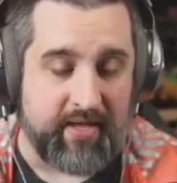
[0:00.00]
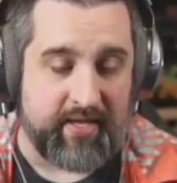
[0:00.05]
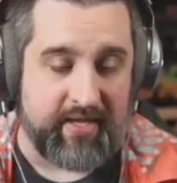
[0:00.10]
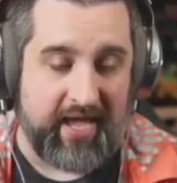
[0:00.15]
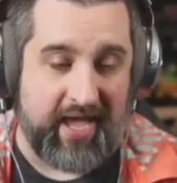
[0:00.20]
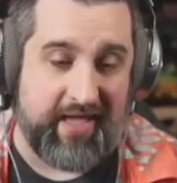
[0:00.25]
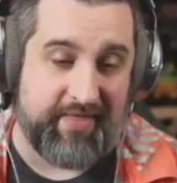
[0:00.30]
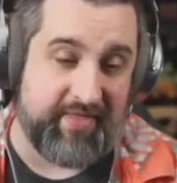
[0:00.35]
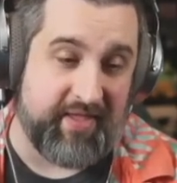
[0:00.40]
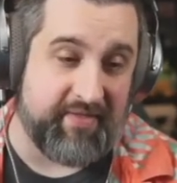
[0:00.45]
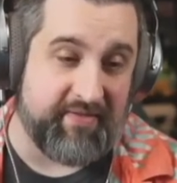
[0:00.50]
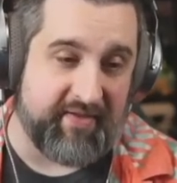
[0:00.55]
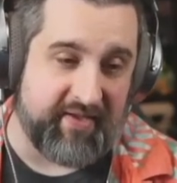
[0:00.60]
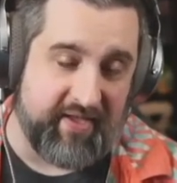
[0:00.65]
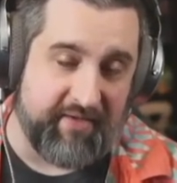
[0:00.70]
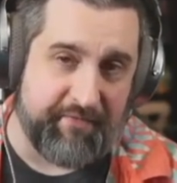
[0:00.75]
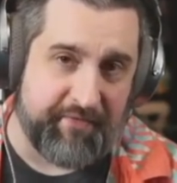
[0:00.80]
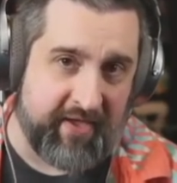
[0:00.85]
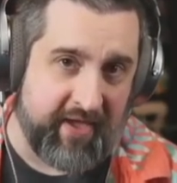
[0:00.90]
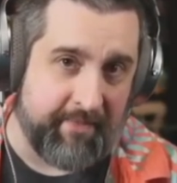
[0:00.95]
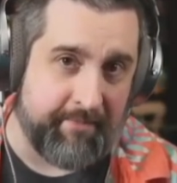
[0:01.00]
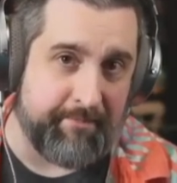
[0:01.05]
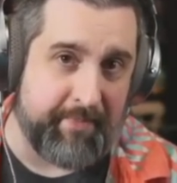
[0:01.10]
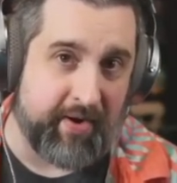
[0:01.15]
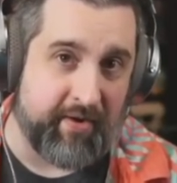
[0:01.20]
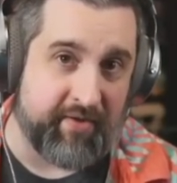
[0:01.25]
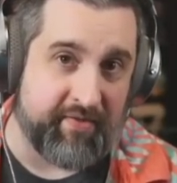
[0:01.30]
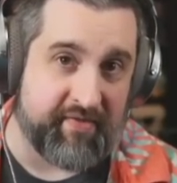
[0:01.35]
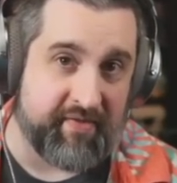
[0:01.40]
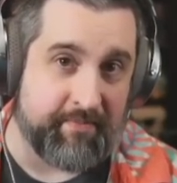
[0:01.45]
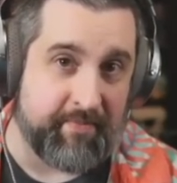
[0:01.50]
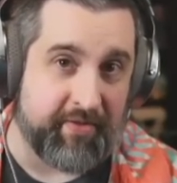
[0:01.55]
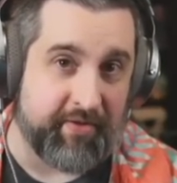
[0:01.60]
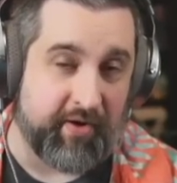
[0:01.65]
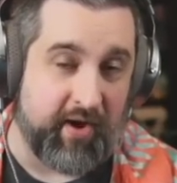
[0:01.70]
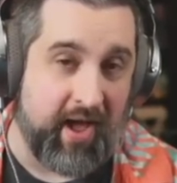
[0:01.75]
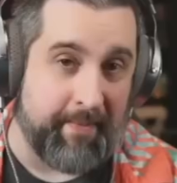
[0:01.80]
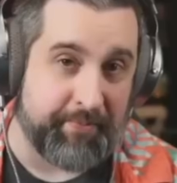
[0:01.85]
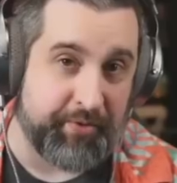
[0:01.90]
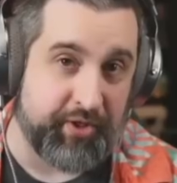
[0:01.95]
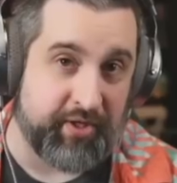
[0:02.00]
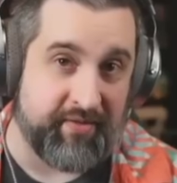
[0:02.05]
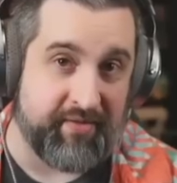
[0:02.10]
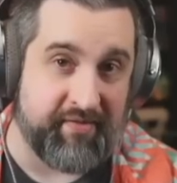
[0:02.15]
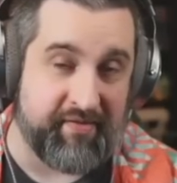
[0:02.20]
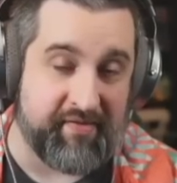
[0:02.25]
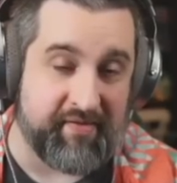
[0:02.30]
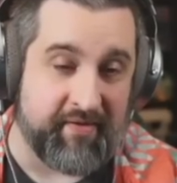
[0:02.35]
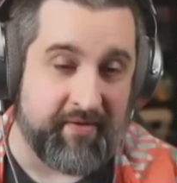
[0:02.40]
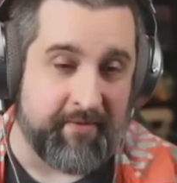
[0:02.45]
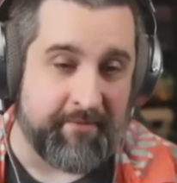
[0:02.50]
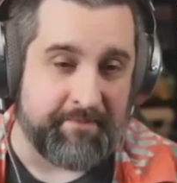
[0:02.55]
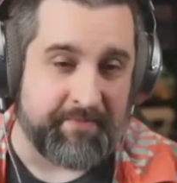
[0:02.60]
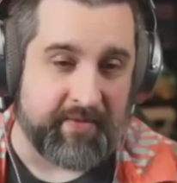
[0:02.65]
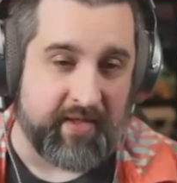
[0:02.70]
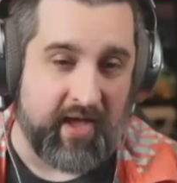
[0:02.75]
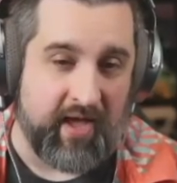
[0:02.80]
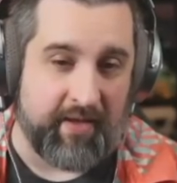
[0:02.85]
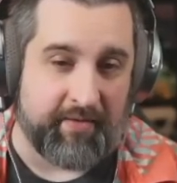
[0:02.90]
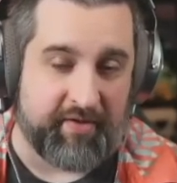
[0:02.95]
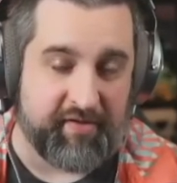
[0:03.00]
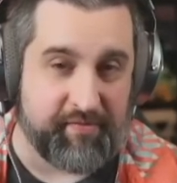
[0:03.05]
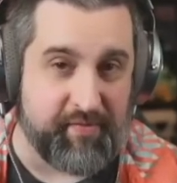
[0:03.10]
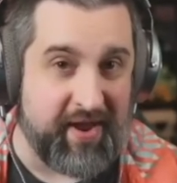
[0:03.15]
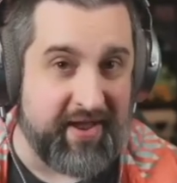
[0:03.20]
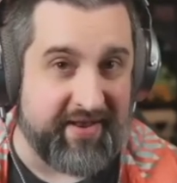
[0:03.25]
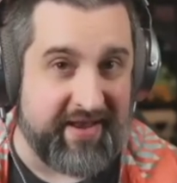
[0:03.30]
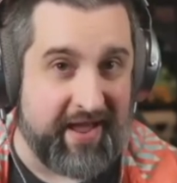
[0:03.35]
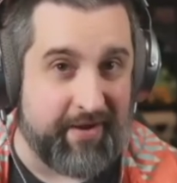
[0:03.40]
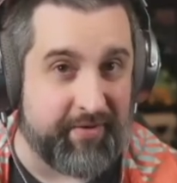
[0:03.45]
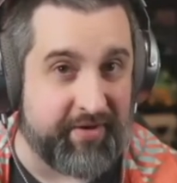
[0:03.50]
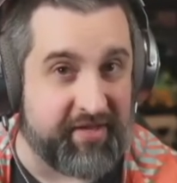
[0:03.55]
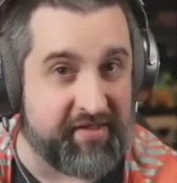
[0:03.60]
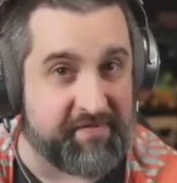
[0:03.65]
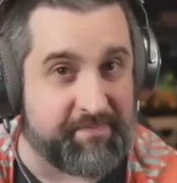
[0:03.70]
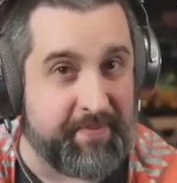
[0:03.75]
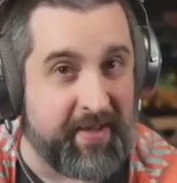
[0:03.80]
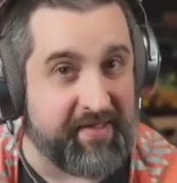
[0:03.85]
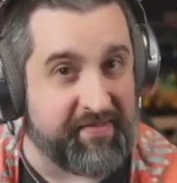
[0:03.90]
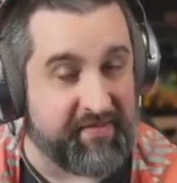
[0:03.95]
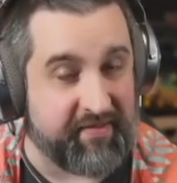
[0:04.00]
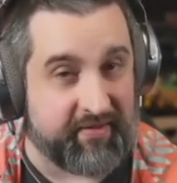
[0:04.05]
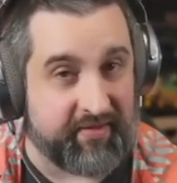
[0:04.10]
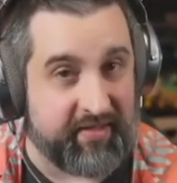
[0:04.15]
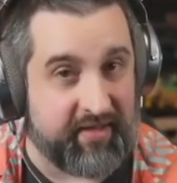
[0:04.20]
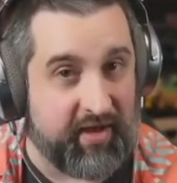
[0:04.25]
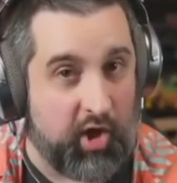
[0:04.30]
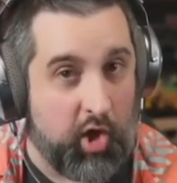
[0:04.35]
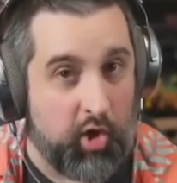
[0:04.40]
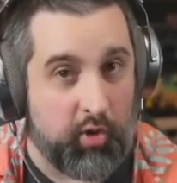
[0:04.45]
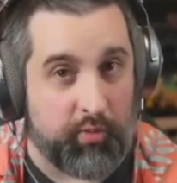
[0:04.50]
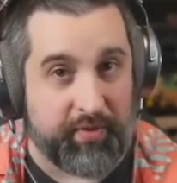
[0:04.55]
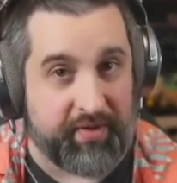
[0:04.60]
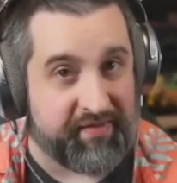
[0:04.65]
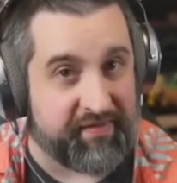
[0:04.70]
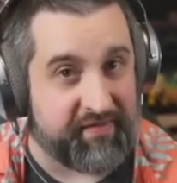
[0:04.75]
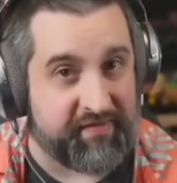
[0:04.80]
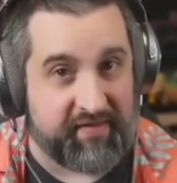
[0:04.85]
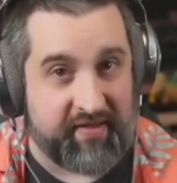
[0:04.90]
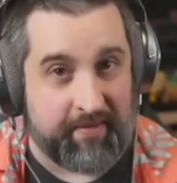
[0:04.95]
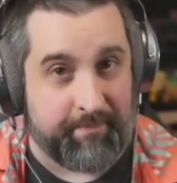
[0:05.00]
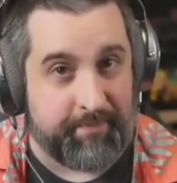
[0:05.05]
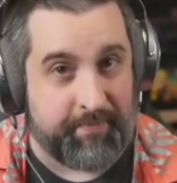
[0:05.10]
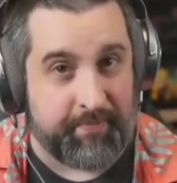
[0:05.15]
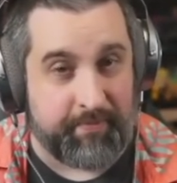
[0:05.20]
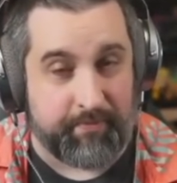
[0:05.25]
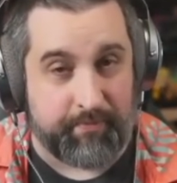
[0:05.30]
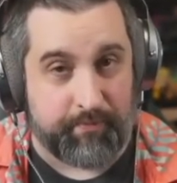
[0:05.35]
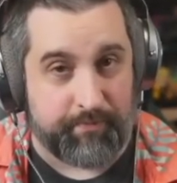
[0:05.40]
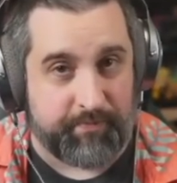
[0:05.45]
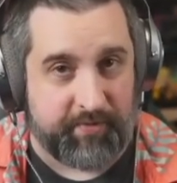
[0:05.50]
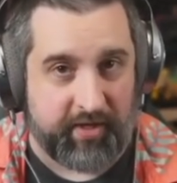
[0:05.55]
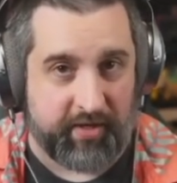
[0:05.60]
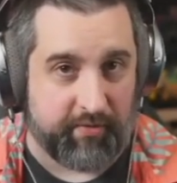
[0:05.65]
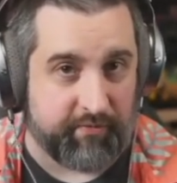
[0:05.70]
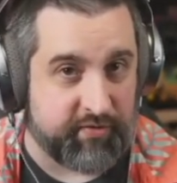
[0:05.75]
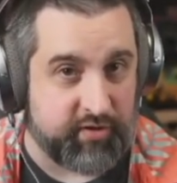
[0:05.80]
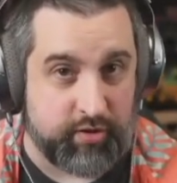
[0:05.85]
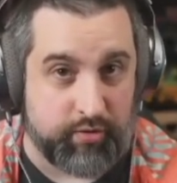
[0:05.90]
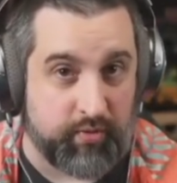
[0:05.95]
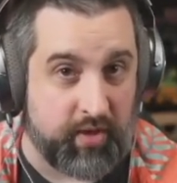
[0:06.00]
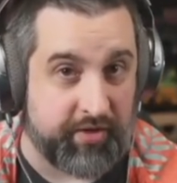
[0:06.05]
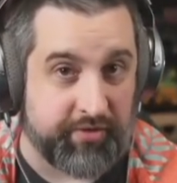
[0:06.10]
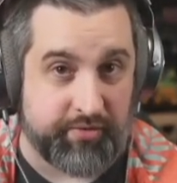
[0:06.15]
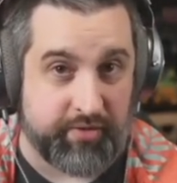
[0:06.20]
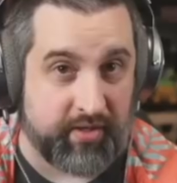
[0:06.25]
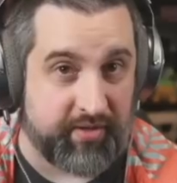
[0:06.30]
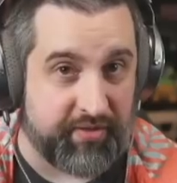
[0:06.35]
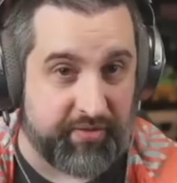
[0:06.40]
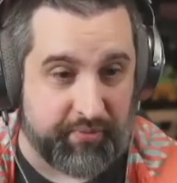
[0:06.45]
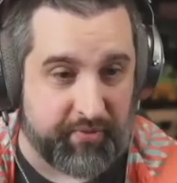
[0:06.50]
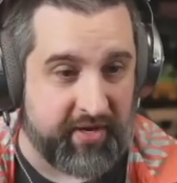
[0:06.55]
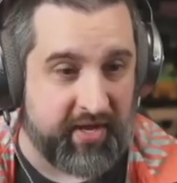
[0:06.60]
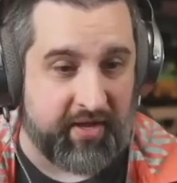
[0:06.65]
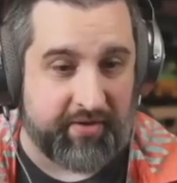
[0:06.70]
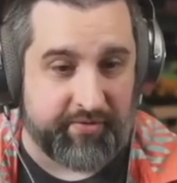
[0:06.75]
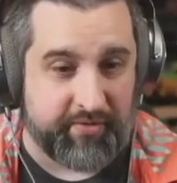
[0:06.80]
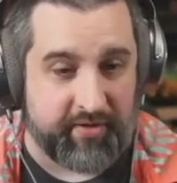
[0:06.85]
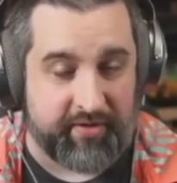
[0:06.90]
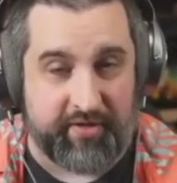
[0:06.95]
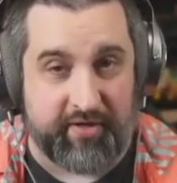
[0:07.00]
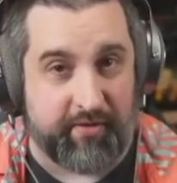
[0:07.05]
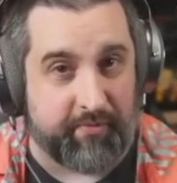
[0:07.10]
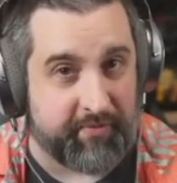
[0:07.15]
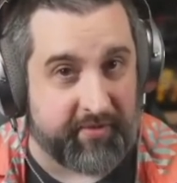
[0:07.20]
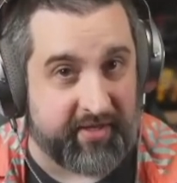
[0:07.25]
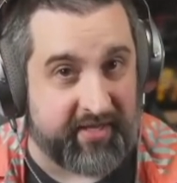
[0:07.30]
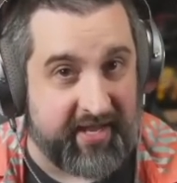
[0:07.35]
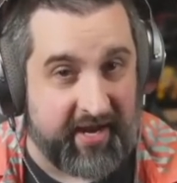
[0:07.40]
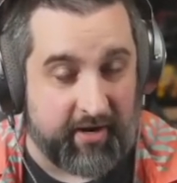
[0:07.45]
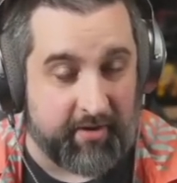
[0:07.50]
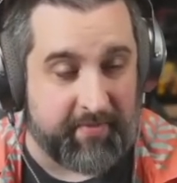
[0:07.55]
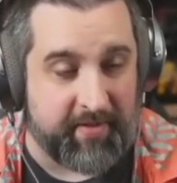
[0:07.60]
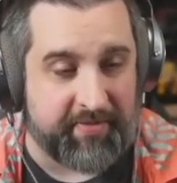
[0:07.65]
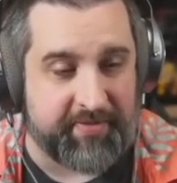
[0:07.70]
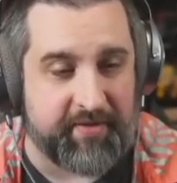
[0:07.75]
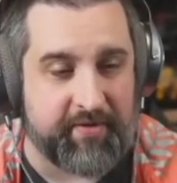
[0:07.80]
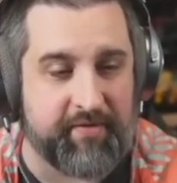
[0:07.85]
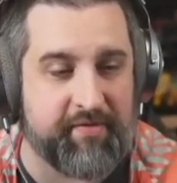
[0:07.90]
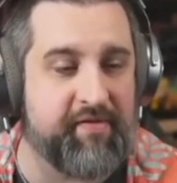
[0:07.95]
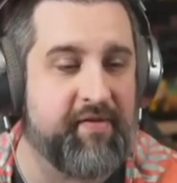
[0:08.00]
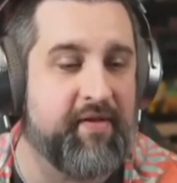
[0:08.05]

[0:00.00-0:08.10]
And then to give Chem Baron some other options, because right now it is basically always skip 200, 300. You don't really care about those.